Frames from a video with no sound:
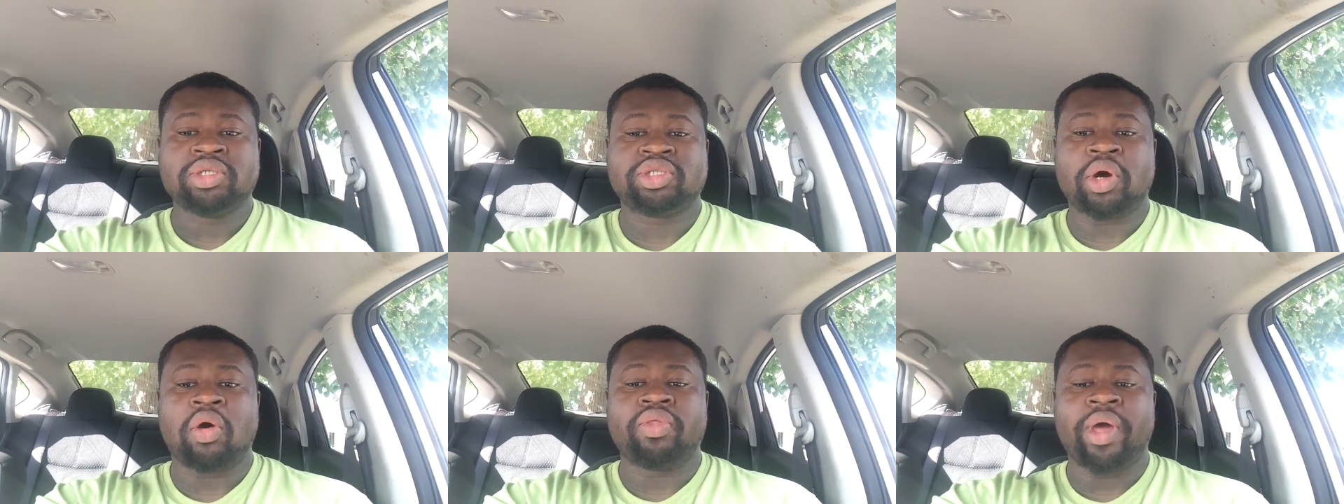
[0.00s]

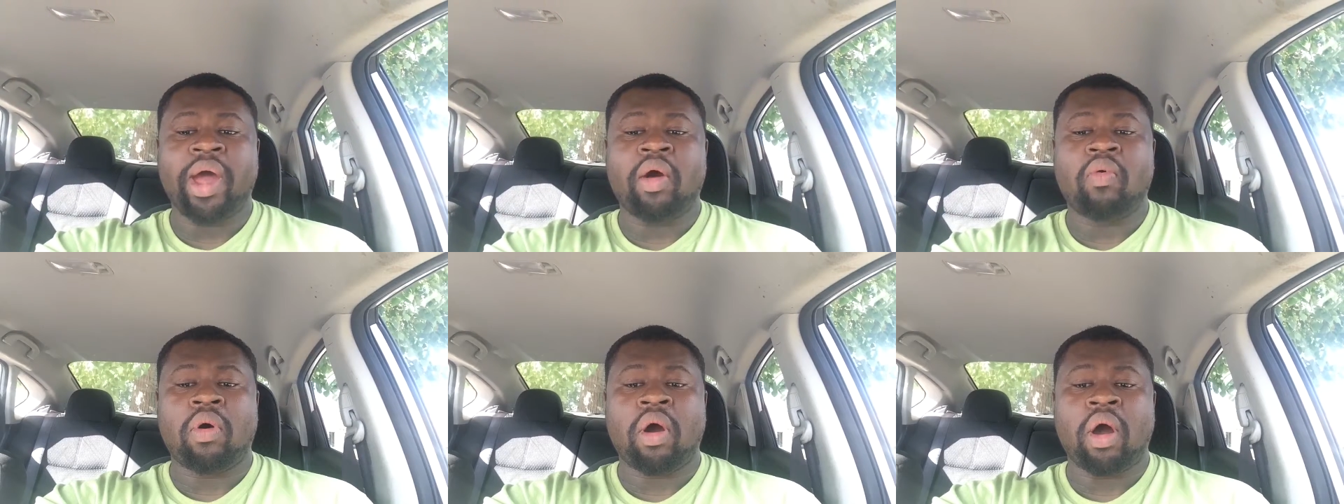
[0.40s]
So
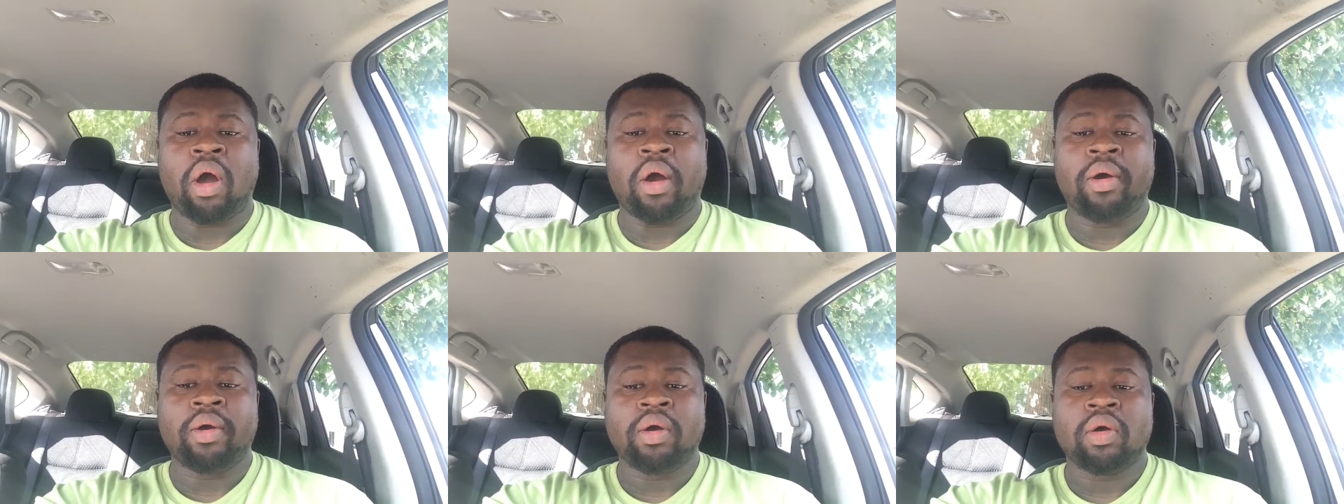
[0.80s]
there
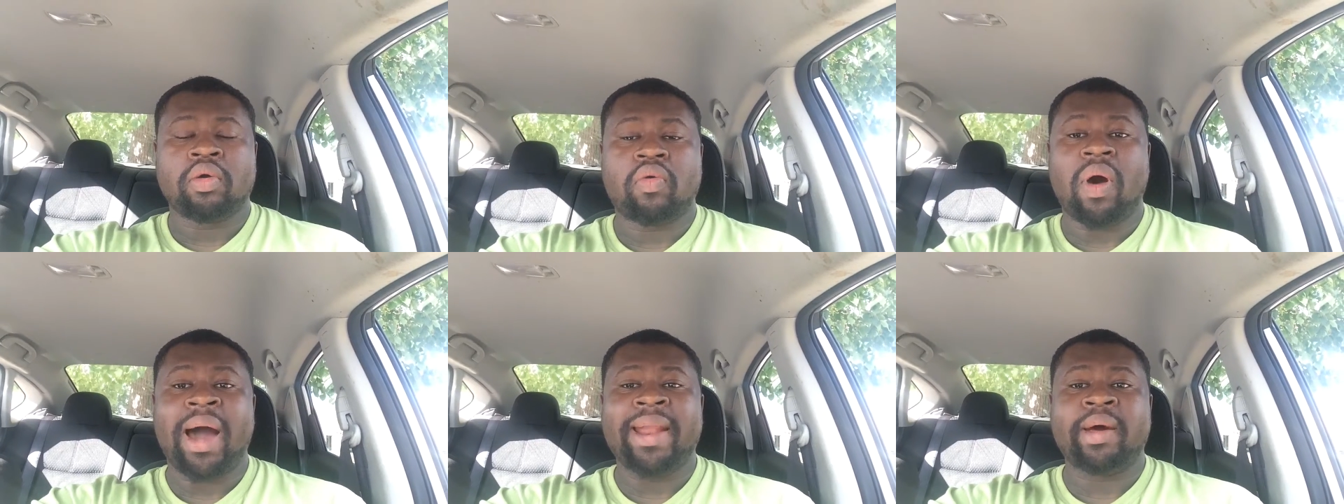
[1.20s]
were
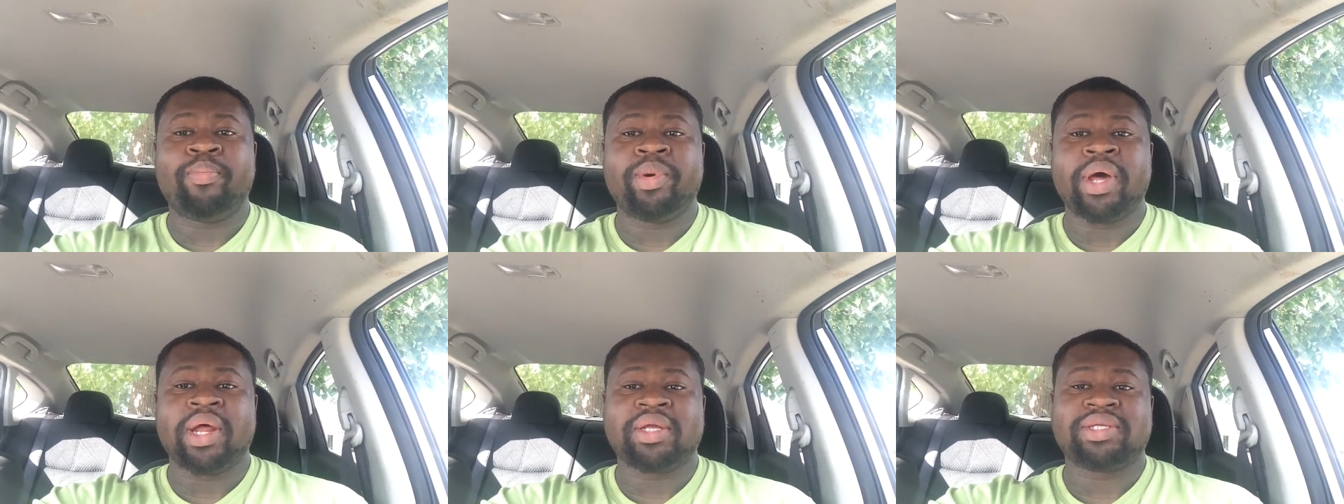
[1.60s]
quite a
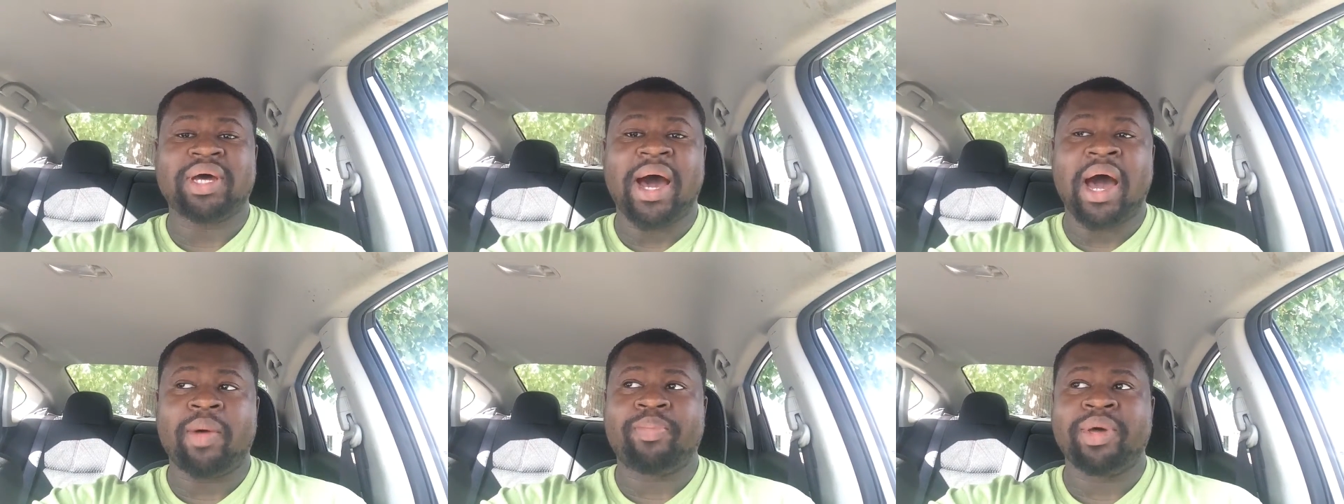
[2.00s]
bit of
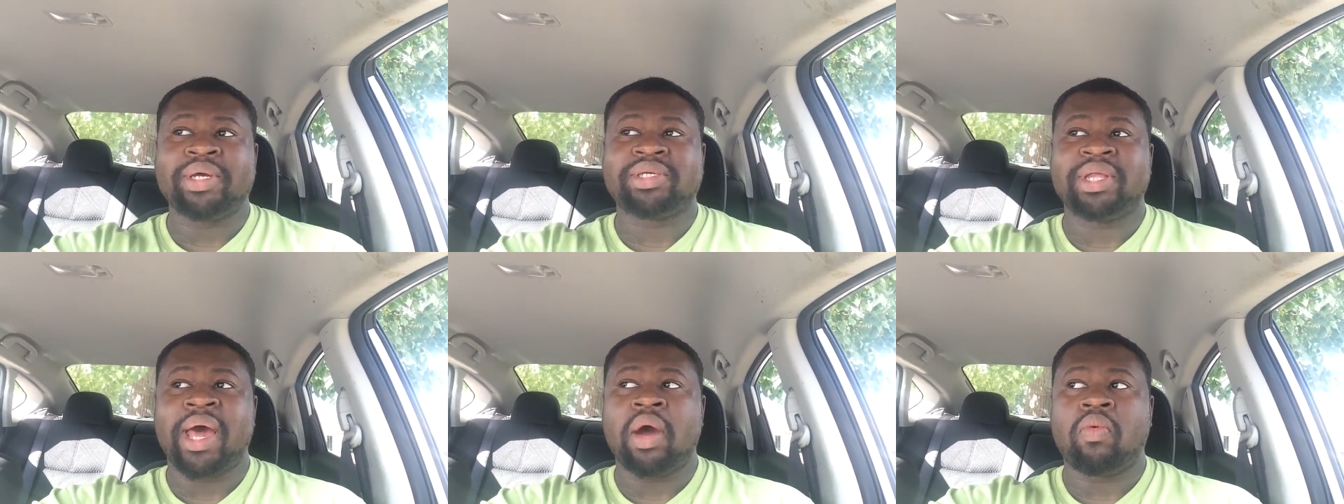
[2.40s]

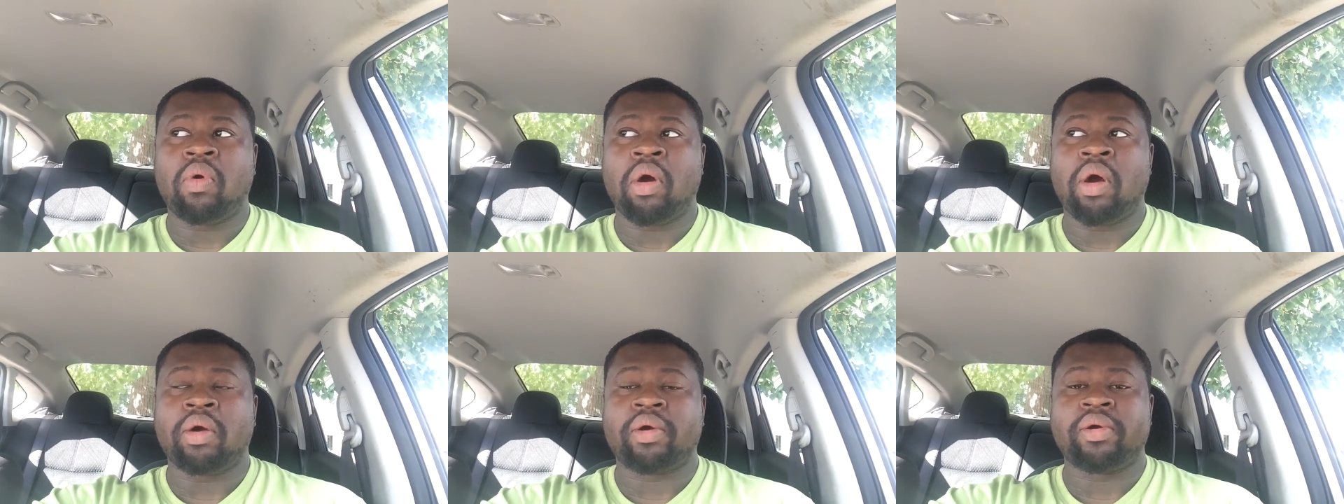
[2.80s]
topics that
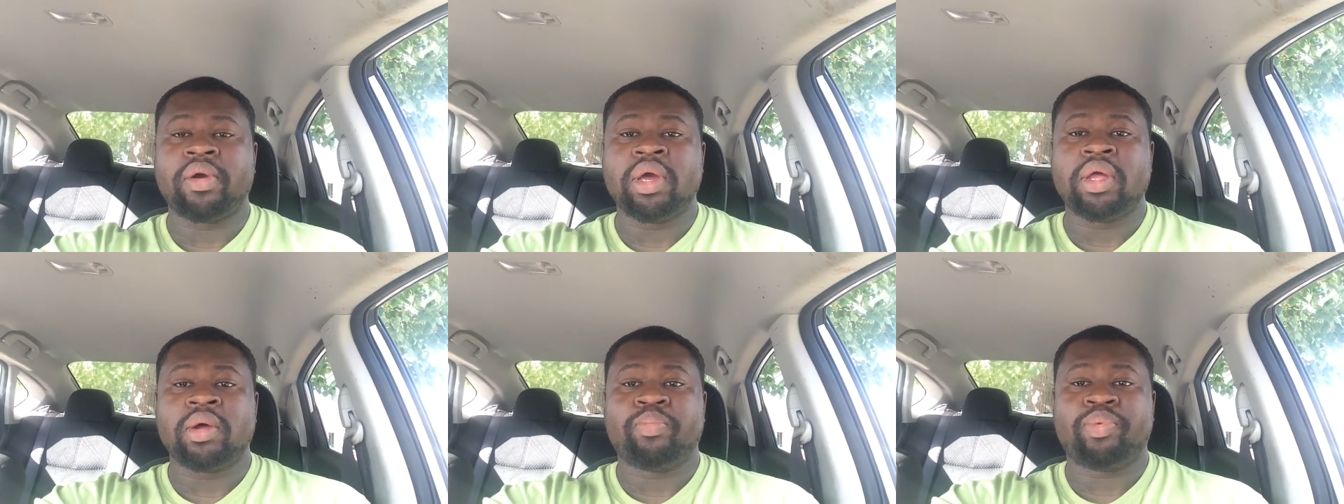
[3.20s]
were
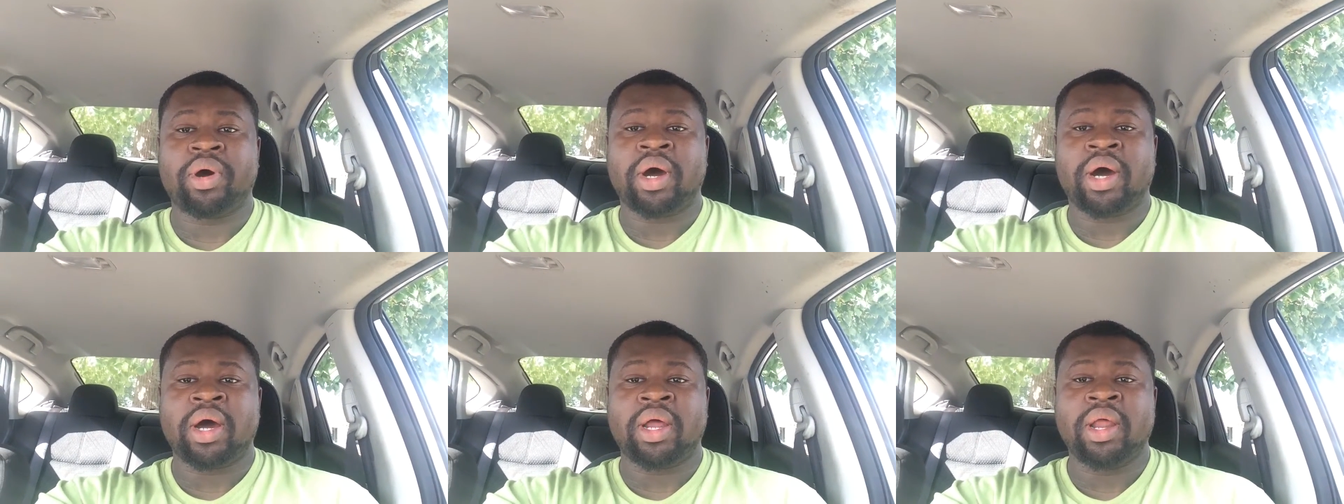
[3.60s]
agreed
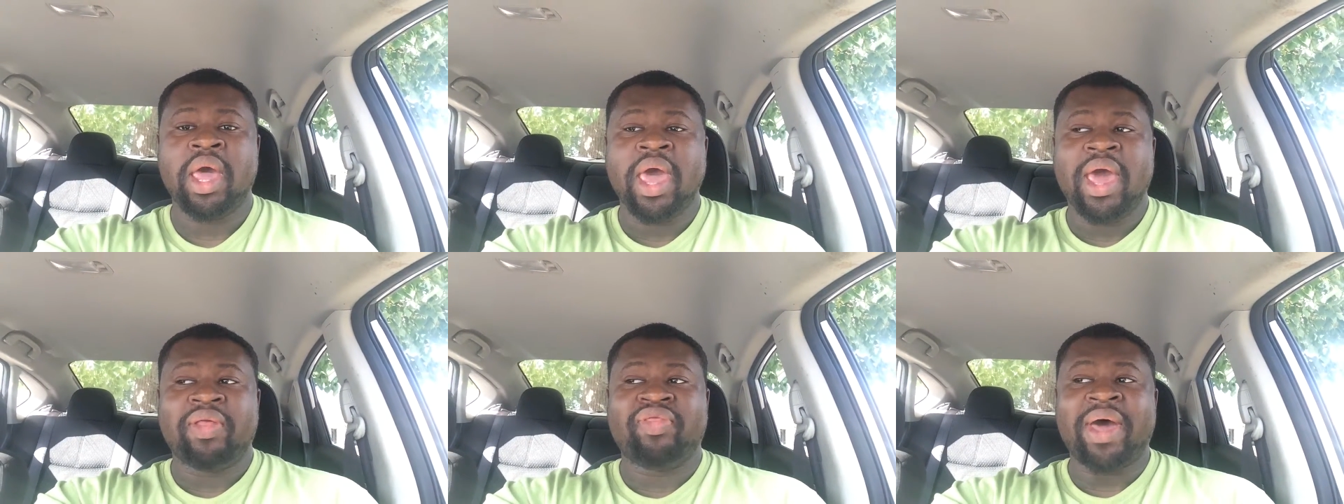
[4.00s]
upon
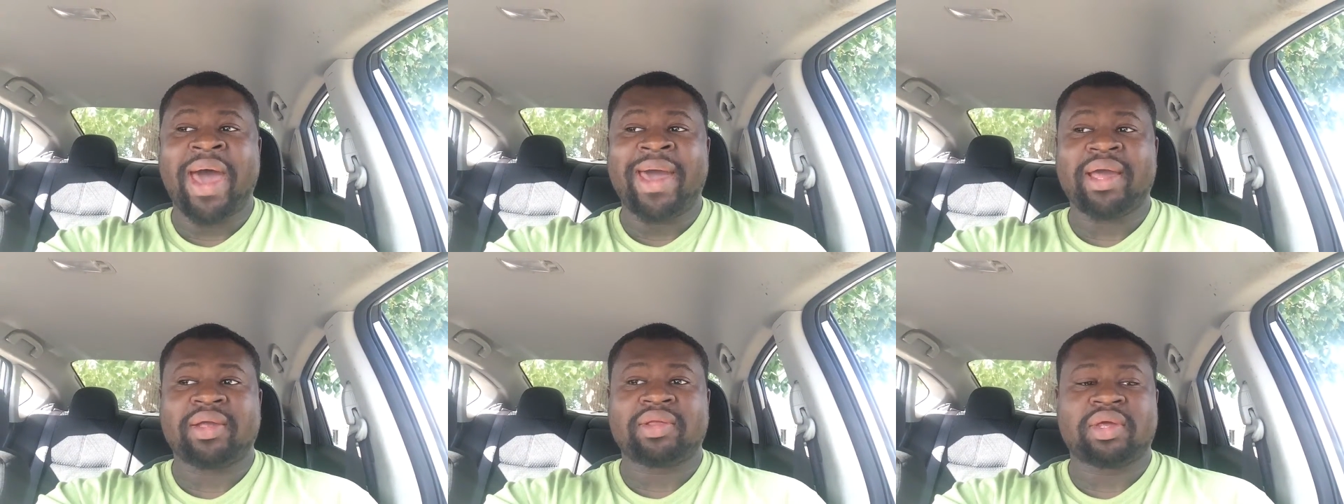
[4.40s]

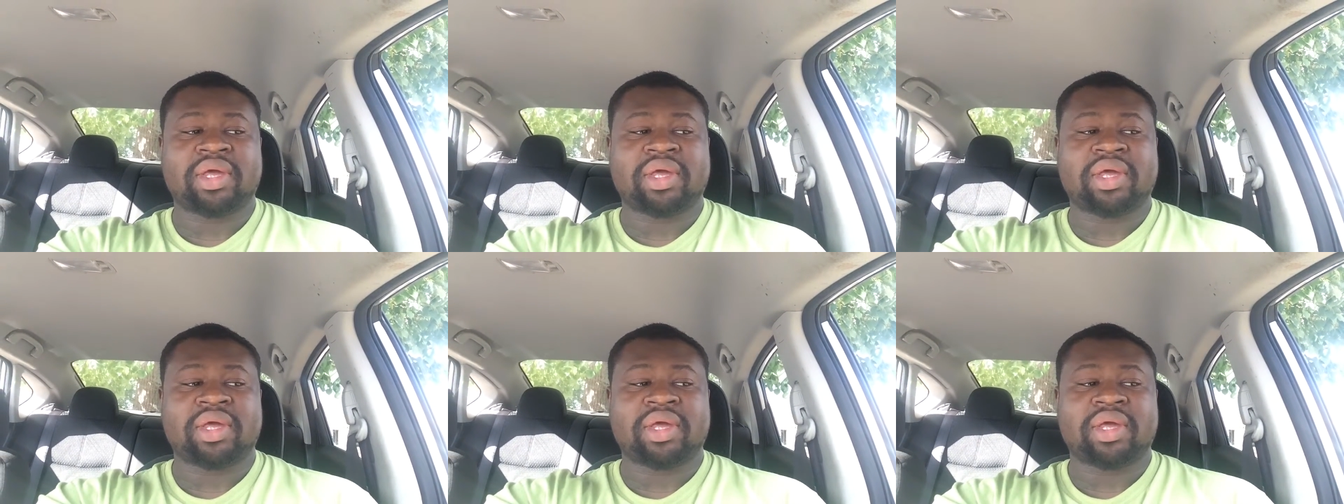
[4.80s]
that